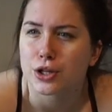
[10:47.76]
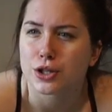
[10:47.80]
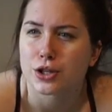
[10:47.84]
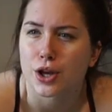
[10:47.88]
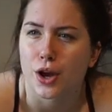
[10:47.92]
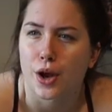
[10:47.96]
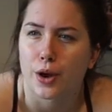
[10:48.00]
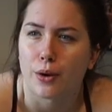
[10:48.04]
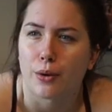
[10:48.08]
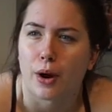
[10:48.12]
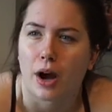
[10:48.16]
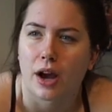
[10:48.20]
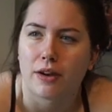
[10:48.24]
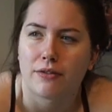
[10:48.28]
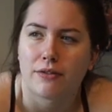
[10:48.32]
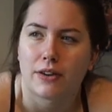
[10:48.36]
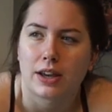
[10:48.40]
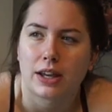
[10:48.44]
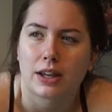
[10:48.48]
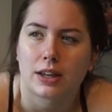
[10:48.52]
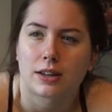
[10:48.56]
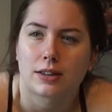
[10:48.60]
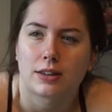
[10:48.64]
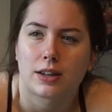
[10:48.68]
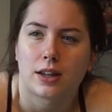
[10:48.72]
So I
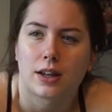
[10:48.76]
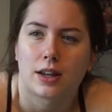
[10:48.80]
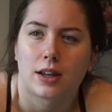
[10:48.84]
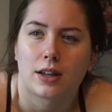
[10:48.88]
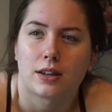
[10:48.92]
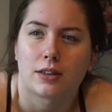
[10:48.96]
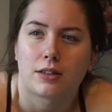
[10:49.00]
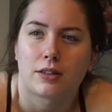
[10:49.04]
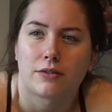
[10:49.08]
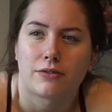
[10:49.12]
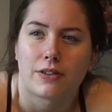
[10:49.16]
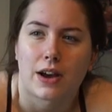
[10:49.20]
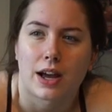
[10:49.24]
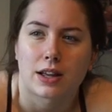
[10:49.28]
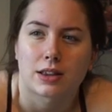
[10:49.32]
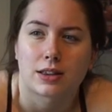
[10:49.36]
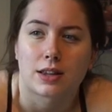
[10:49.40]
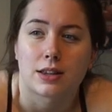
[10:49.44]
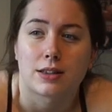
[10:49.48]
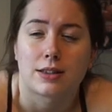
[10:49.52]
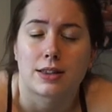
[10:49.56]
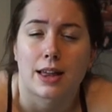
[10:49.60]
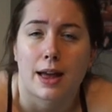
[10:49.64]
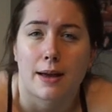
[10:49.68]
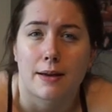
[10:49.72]
think that the fact
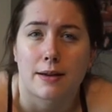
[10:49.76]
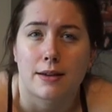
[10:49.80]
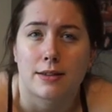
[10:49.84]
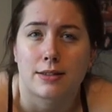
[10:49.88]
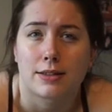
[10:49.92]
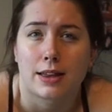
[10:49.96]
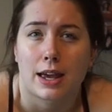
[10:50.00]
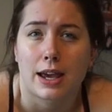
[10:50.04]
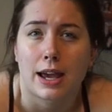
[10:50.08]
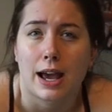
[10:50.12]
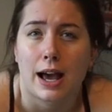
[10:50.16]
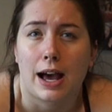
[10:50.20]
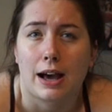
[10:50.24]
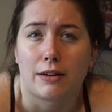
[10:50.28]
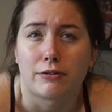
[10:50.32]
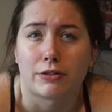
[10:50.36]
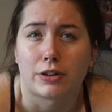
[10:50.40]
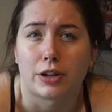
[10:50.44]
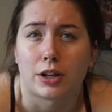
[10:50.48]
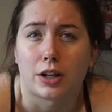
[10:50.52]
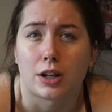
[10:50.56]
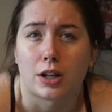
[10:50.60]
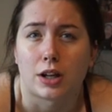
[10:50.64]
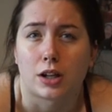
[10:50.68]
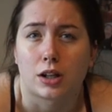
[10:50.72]
that they have
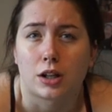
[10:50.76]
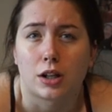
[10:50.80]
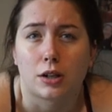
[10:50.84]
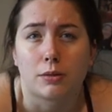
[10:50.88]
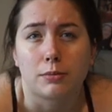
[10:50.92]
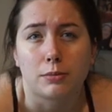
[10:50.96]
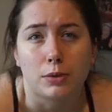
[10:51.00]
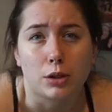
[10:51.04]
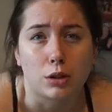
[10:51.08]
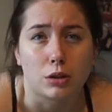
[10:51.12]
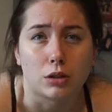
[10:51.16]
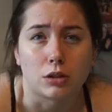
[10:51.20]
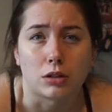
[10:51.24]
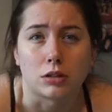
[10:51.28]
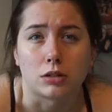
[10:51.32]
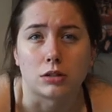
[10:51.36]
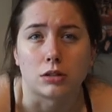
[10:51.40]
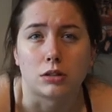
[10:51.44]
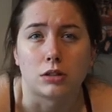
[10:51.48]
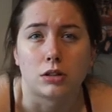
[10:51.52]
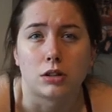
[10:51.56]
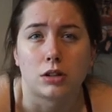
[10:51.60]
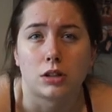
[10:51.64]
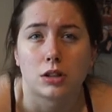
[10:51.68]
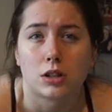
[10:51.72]
a
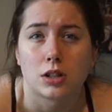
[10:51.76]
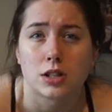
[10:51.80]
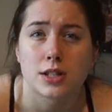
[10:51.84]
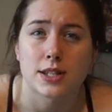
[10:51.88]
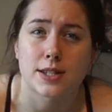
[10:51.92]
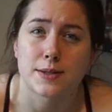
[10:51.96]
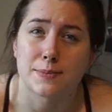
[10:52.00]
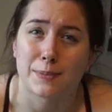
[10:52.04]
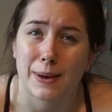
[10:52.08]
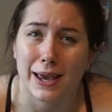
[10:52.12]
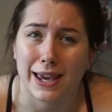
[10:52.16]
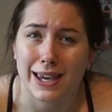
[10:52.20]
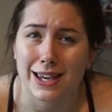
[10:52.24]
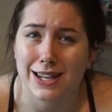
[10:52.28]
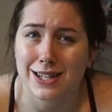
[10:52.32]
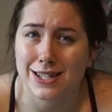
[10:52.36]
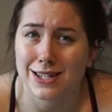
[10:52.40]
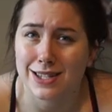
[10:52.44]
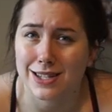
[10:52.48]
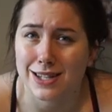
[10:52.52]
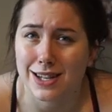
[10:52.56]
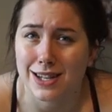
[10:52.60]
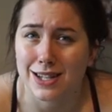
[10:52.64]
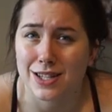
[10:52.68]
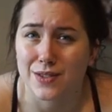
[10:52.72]
communal
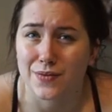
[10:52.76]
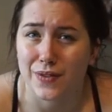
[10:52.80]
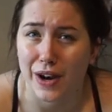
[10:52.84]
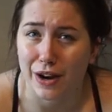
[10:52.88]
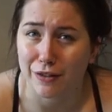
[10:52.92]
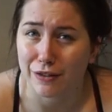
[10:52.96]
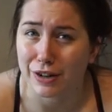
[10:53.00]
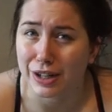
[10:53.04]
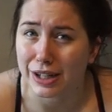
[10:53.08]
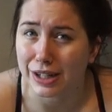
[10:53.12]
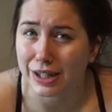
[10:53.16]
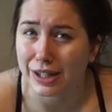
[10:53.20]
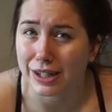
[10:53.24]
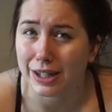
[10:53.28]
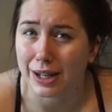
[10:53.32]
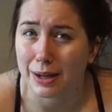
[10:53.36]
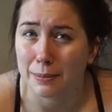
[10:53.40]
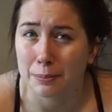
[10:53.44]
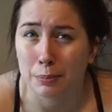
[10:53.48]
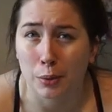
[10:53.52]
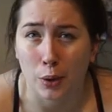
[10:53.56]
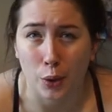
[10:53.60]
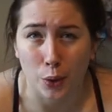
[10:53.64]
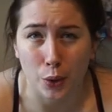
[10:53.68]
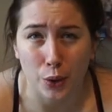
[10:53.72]
space is very
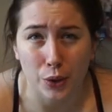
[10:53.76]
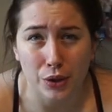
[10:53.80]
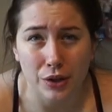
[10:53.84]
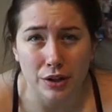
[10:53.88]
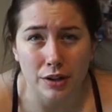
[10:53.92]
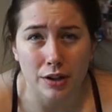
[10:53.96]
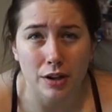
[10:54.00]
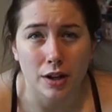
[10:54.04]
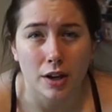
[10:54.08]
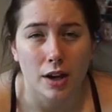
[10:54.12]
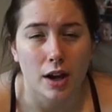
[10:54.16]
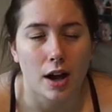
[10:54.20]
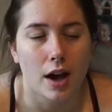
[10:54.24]
important.